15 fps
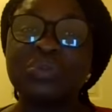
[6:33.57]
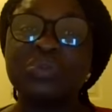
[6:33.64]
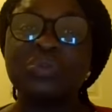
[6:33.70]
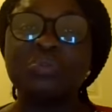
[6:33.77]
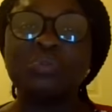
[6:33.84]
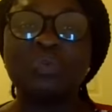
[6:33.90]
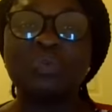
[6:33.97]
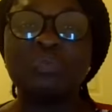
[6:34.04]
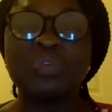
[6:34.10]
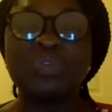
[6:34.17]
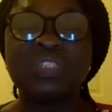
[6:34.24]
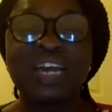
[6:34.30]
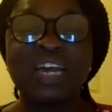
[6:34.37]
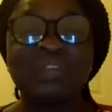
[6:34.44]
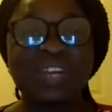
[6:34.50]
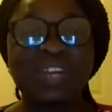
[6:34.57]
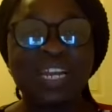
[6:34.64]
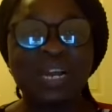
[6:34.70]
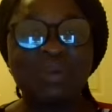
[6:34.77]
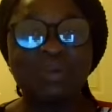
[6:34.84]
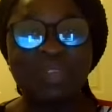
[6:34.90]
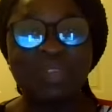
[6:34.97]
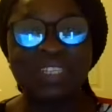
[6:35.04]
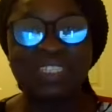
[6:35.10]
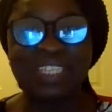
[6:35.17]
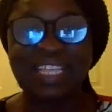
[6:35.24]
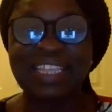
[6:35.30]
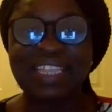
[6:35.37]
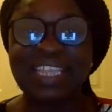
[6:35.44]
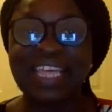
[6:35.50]
to promote African women's
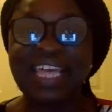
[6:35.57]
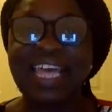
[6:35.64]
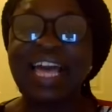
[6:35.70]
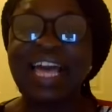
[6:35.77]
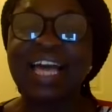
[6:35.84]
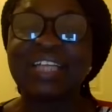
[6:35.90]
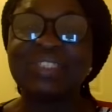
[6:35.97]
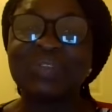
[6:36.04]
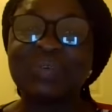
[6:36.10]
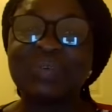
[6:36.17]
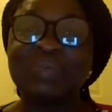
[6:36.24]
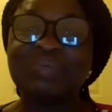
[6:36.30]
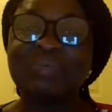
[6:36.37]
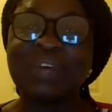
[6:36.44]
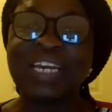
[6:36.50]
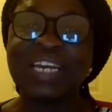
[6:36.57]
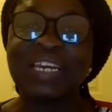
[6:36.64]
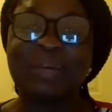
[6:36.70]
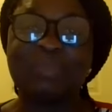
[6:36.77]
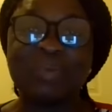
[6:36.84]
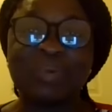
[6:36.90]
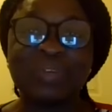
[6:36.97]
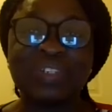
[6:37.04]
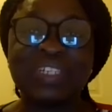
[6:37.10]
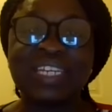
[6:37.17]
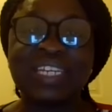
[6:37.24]
health at home and abroad.